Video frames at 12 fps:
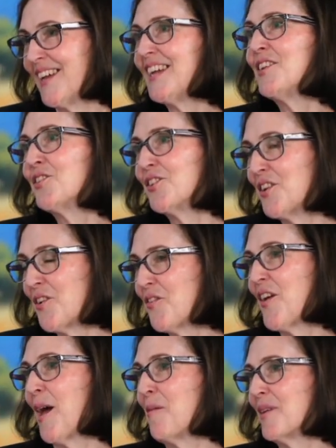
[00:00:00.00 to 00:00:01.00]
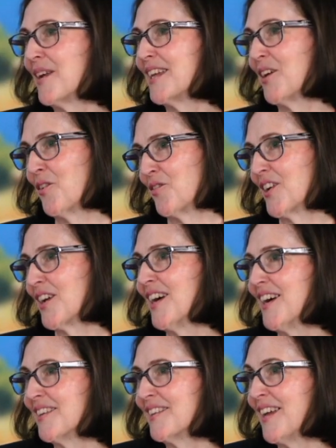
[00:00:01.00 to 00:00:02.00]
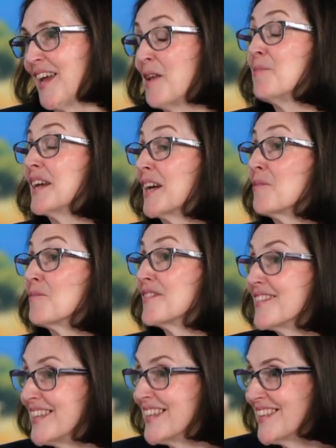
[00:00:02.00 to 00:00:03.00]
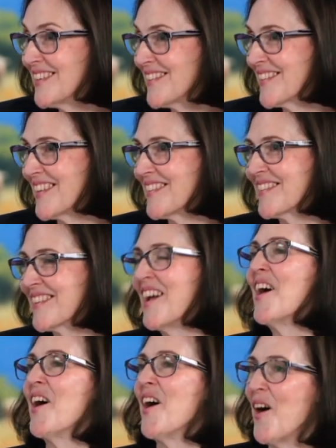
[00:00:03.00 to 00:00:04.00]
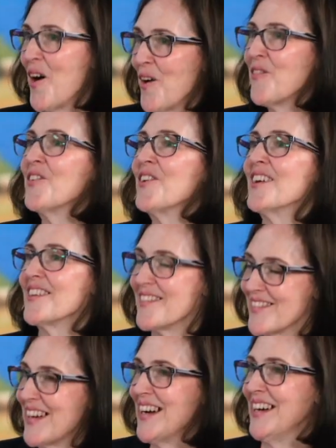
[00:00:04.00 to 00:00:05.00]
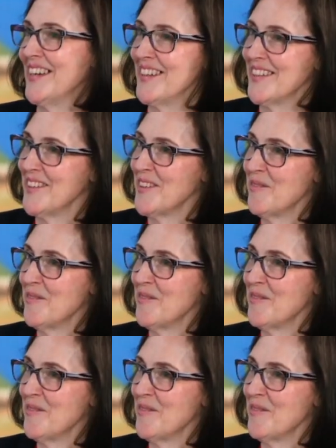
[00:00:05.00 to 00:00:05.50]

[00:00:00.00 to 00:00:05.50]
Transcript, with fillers: into the family of God and become citizens of Zion.